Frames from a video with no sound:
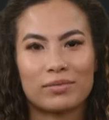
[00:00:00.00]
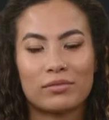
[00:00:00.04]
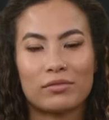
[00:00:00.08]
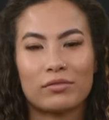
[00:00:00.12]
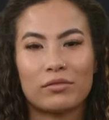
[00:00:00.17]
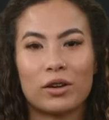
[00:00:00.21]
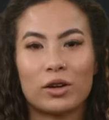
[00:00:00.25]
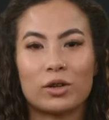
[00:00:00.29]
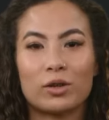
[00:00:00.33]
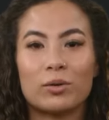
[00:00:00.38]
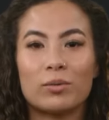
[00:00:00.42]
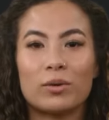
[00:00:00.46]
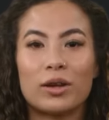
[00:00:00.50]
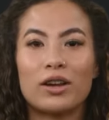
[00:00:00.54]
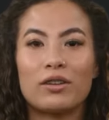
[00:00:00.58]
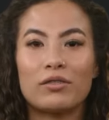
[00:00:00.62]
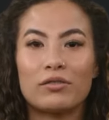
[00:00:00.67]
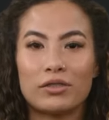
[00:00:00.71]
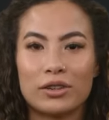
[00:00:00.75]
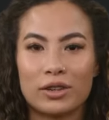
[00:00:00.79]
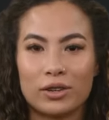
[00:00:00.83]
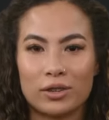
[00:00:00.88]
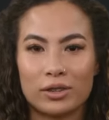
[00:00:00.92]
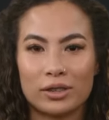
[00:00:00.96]
Follow our
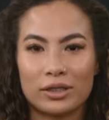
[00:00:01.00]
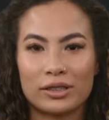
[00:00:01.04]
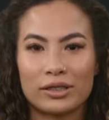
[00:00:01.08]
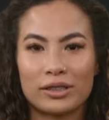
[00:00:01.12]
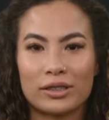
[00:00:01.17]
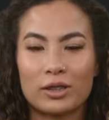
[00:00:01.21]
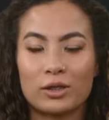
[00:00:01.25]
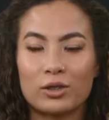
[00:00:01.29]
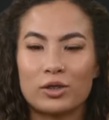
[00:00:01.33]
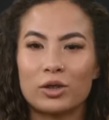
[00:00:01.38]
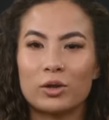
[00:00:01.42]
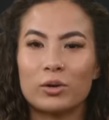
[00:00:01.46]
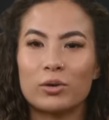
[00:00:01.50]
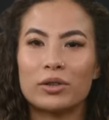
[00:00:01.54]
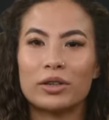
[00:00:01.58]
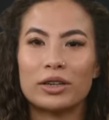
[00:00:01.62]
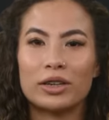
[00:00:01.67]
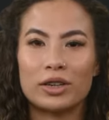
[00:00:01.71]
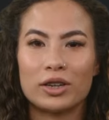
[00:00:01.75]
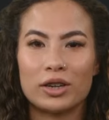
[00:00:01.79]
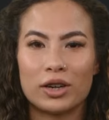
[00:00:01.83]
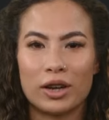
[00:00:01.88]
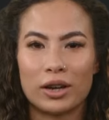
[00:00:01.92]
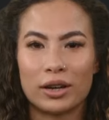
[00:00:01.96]
various social
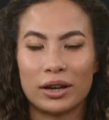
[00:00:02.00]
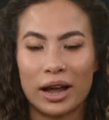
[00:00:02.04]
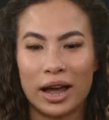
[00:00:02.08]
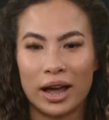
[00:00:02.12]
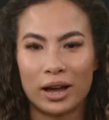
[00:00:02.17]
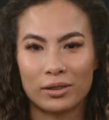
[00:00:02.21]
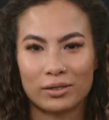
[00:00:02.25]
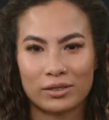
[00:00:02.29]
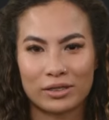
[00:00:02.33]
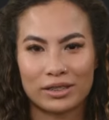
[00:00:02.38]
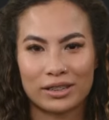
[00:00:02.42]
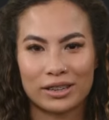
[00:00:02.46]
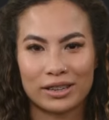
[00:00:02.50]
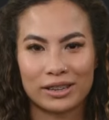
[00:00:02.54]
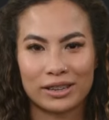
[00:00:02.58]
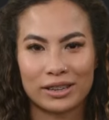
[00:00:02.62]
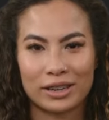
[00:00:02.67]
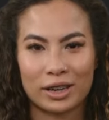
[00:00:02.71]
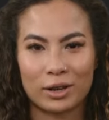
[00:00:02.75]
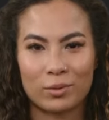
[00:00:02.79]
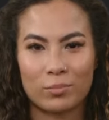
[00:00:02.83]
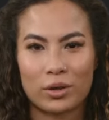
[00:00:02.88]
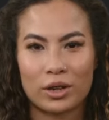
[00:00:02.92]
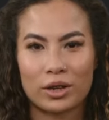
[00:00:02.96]
media accounts to
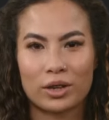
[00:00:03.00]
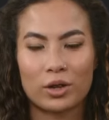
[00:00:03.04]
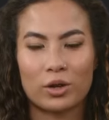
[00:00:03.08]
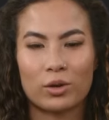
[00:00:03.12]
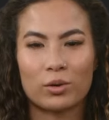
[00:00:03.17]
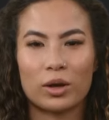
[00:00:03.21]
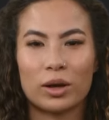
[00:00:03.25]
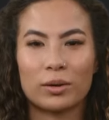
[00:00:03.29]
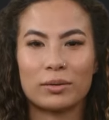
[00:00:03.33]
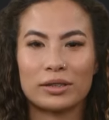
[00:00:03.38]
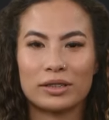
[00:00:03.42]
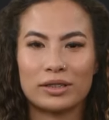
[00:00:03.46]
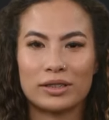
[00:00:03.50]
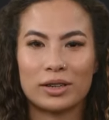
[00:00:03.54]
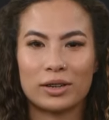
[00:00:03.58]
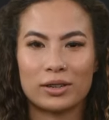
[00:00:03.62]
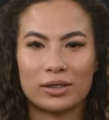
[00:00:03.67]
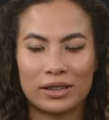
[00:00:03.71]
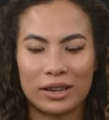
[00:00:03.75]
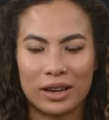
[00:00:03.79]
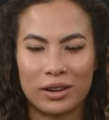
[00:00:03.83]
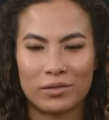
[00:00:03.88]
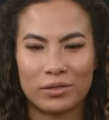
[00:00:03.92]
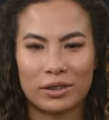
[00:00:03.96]
see when new
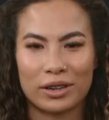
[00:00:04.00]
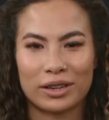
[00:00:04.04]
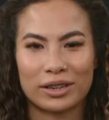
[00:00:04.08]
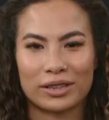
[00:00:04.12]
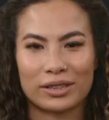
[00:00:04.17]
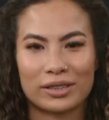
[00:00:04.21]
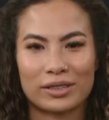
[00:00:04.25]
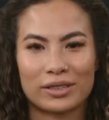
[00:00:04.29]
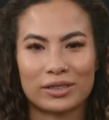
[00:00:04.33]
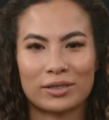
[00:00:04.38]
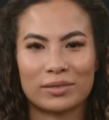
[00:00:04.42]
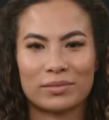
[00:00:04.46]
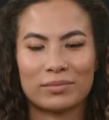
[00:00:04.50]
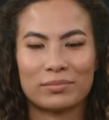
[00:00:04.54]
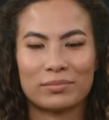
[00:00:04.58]
episodes are released.